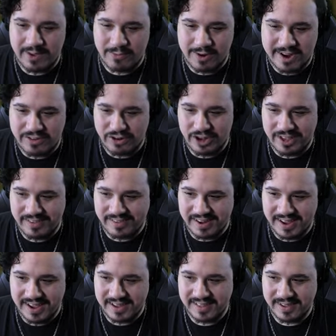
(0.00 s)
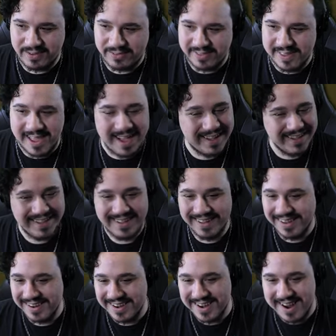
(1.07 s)
rigid, isn't it? There's
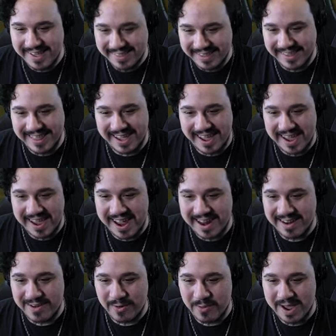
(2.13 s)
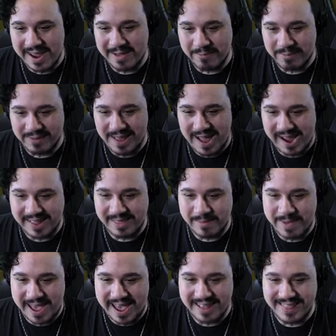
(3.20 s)
nothing that can get in your way to block the
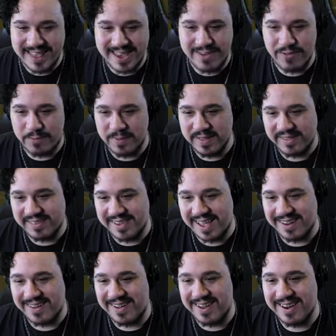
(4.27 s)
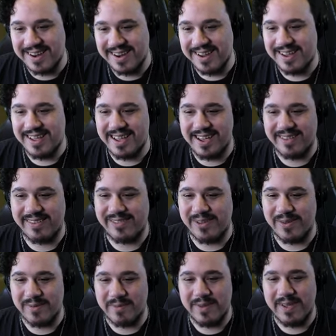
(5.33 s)
path that you've been set on, I
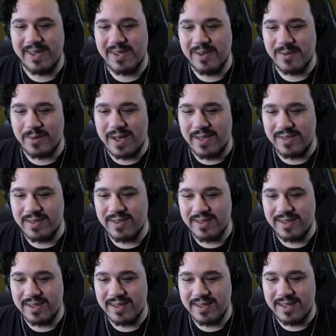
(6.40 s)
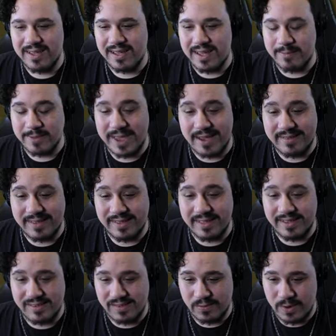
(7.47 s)
assume. Well, I'm guessing
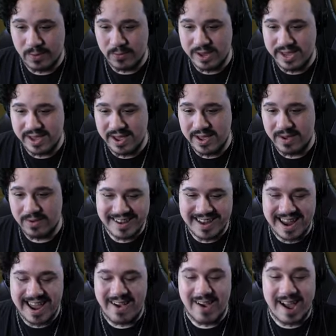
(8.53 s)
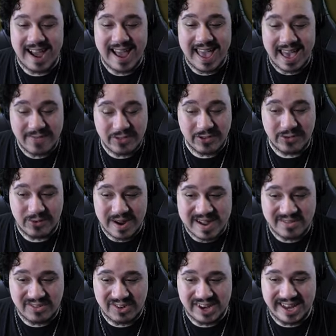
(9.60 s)
this is where we go. Now, I have to
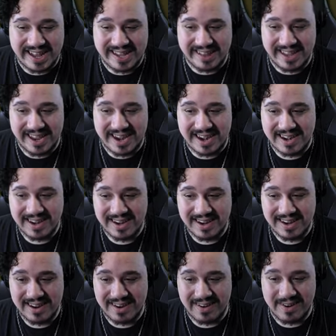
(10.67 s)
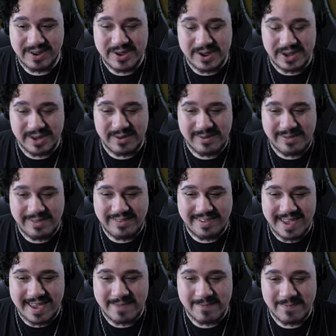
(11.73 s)
crouch to get in there. Are you going to do the
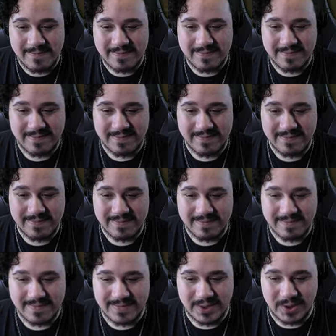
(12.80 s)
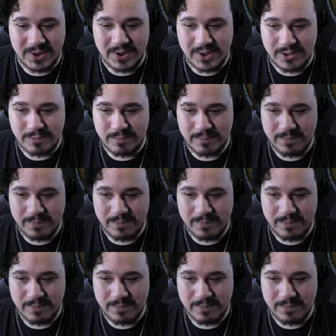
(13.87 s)
same? Or no?